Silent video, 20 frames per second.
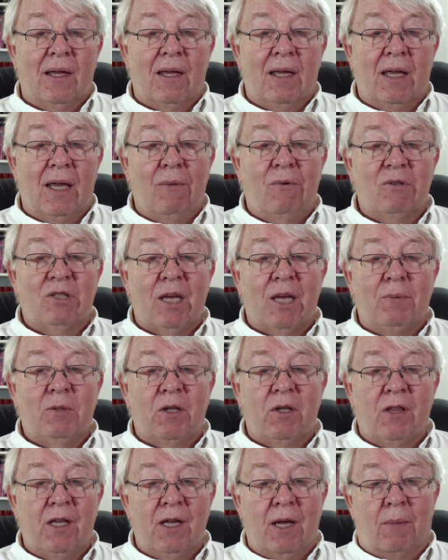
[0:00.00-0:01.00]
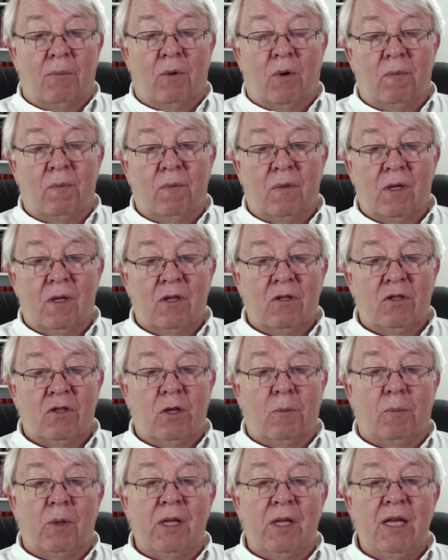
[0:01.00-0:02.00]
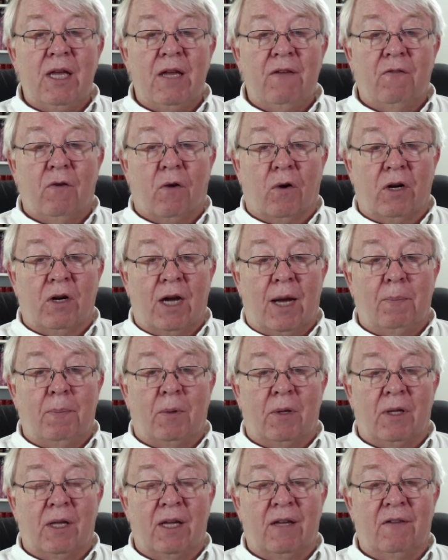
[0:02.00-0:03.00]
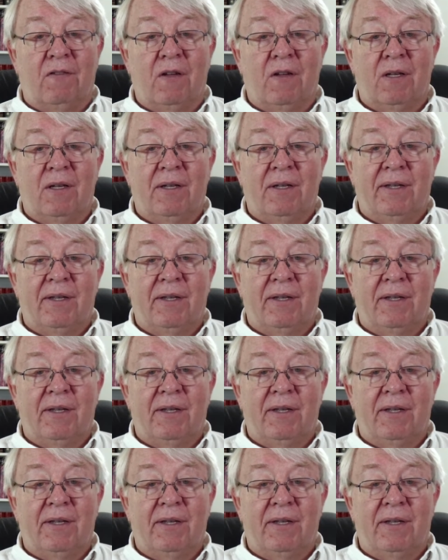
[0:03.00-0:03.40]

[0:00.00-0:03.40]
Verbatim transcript: It was up to them to believe or not believe.